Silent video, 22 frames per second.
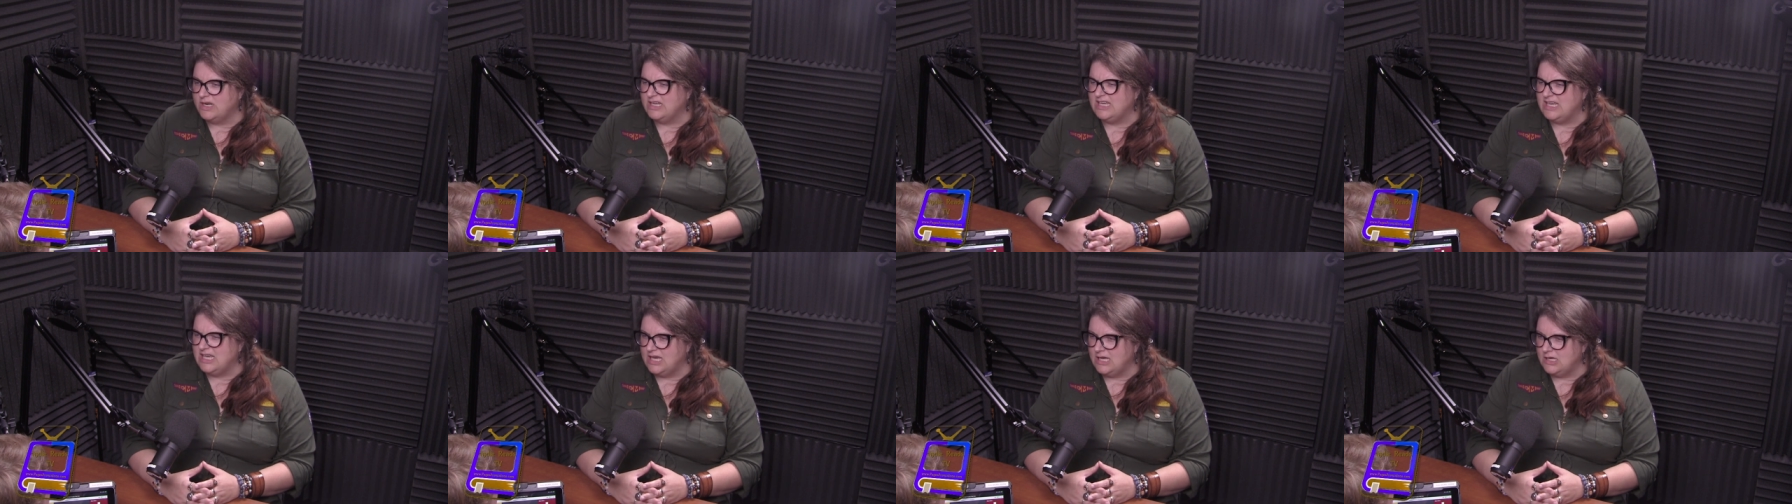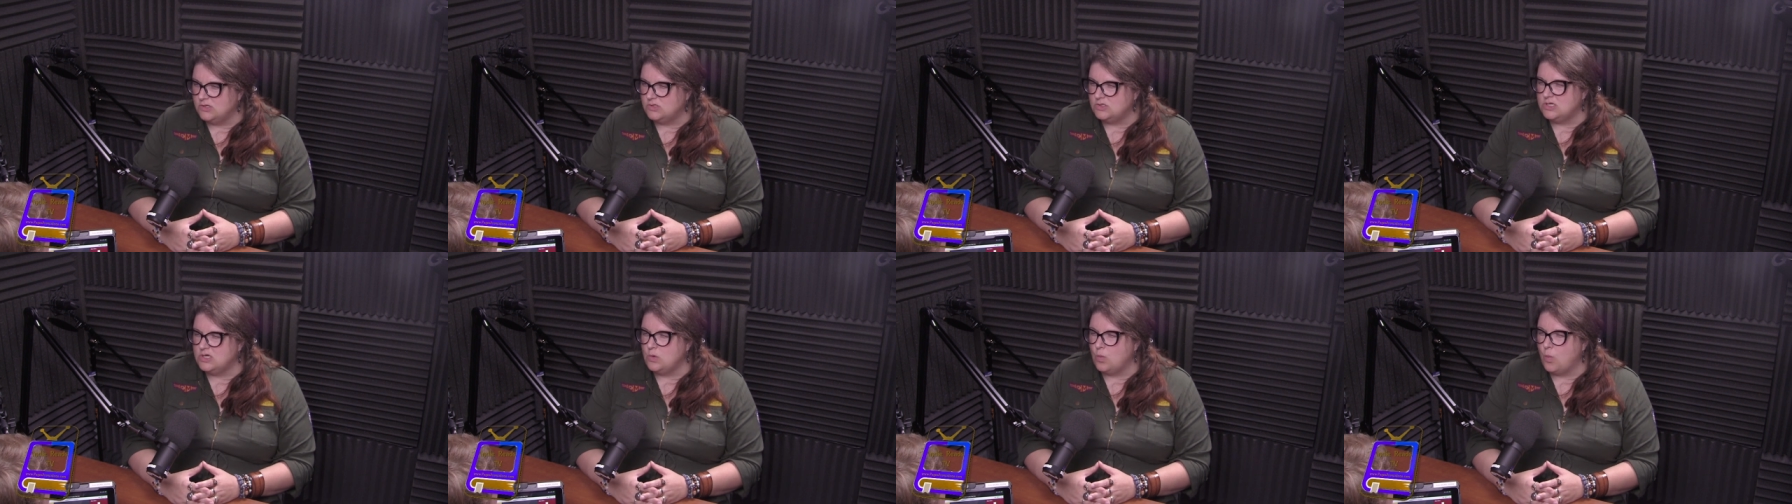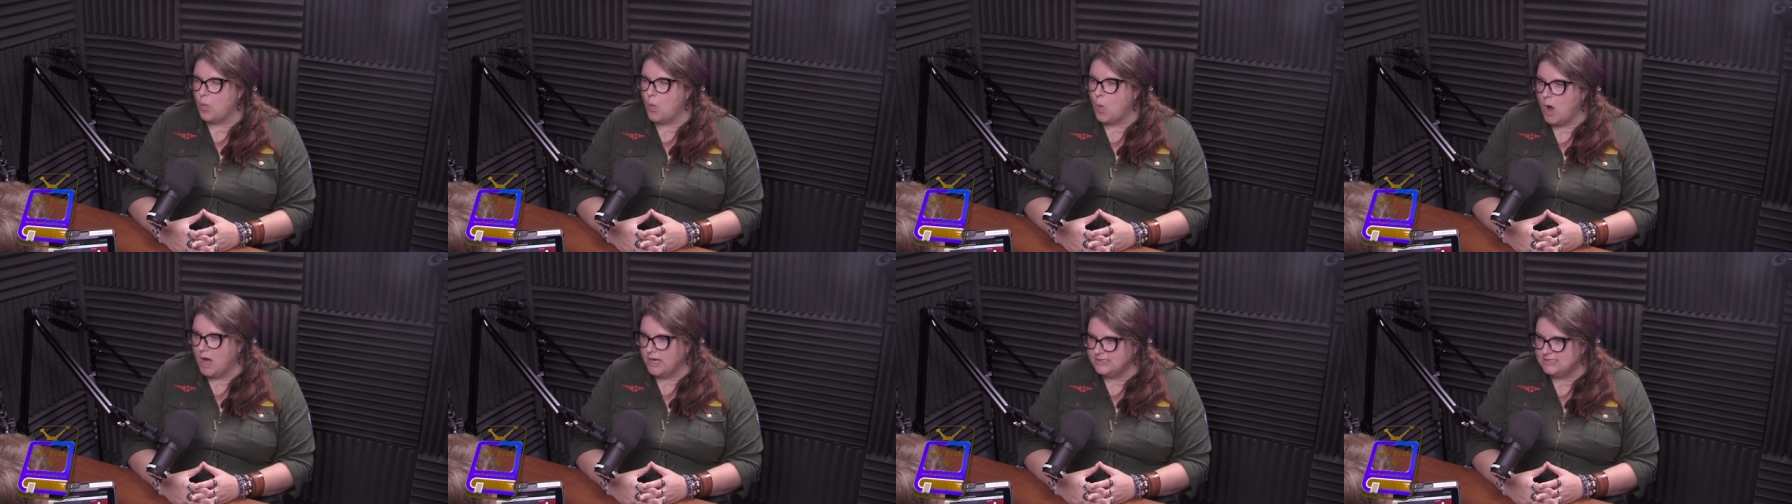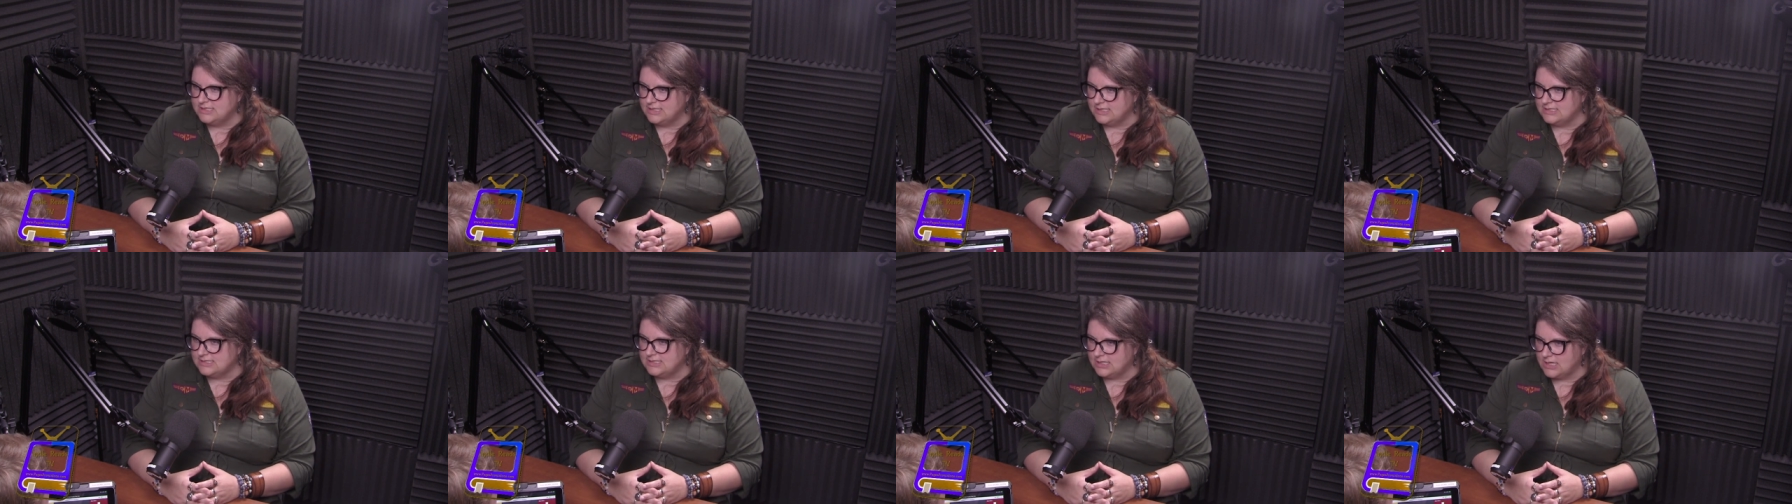engaged in
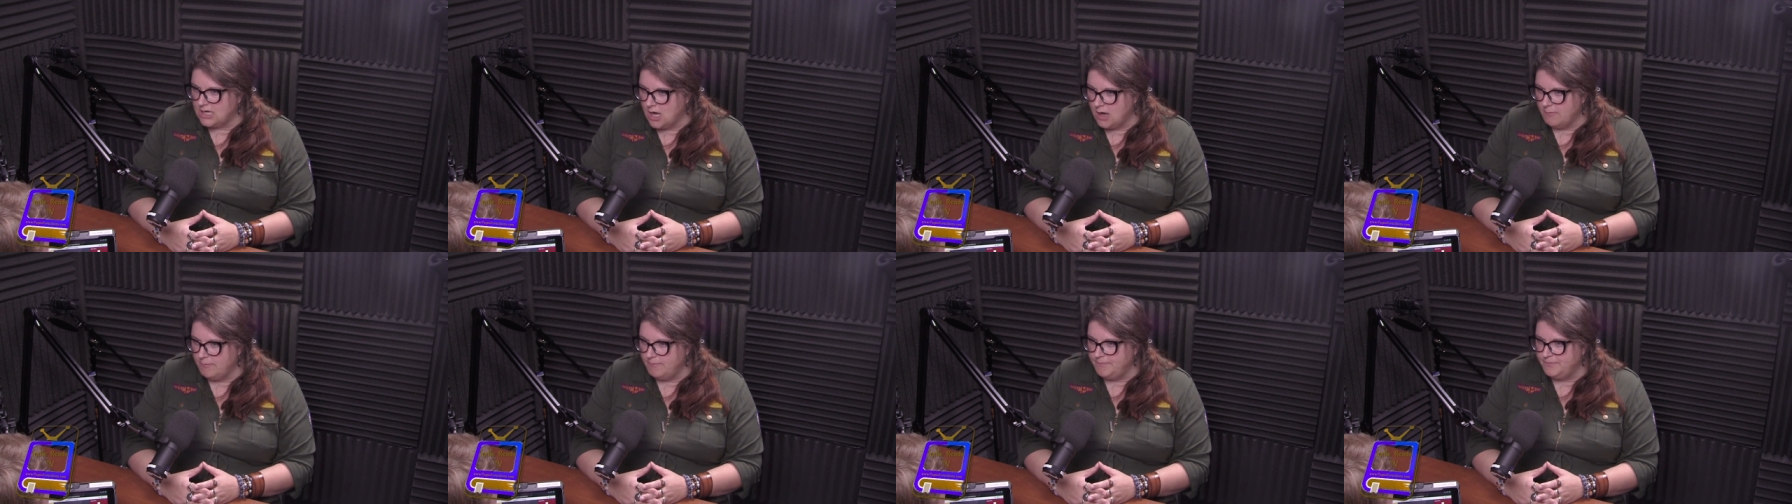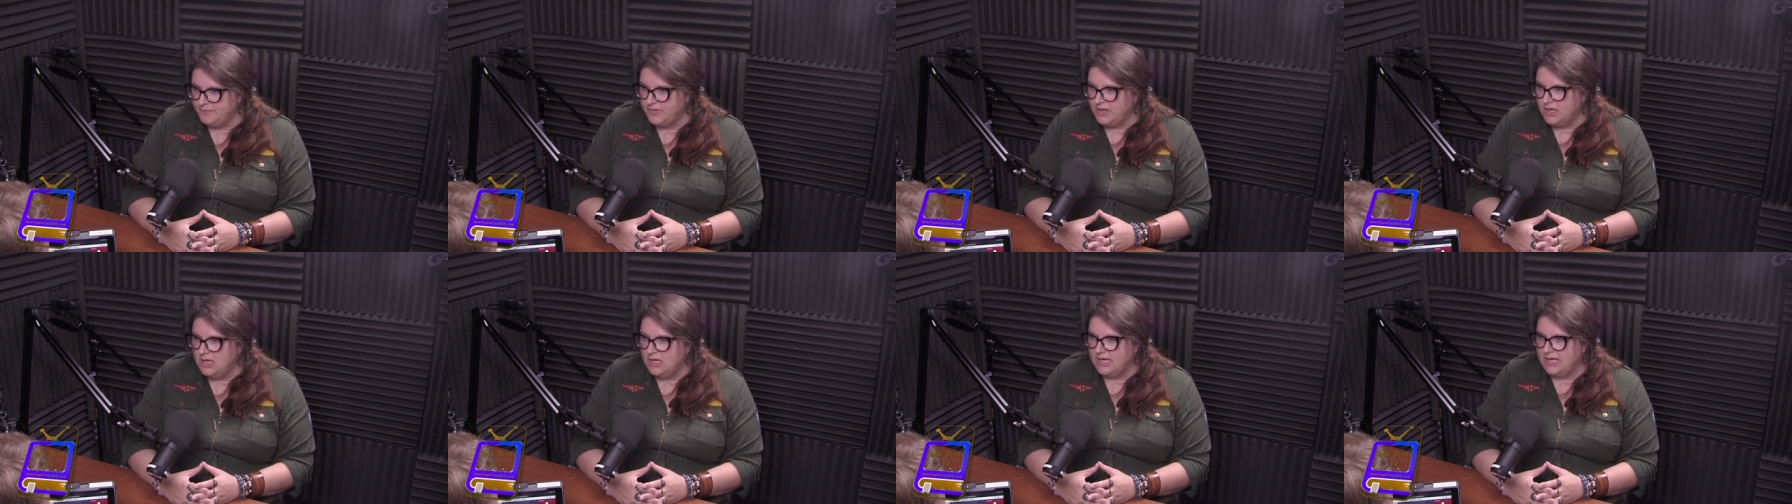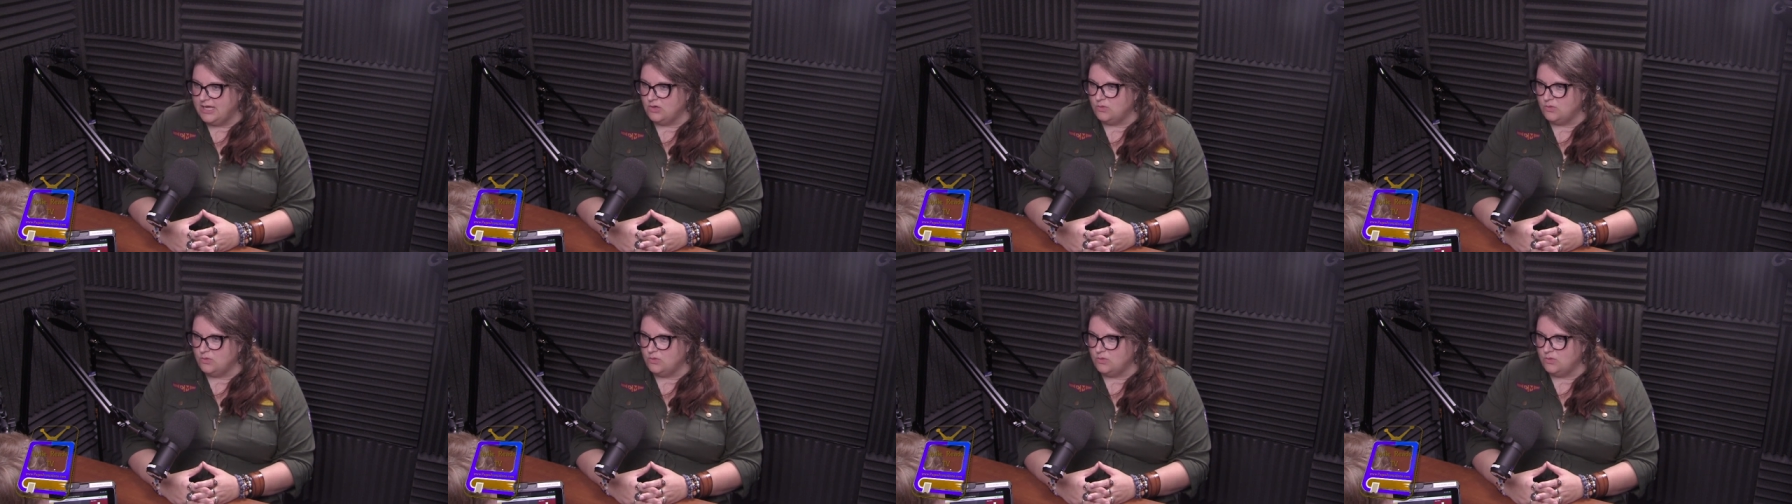wanting to come mm-hmm.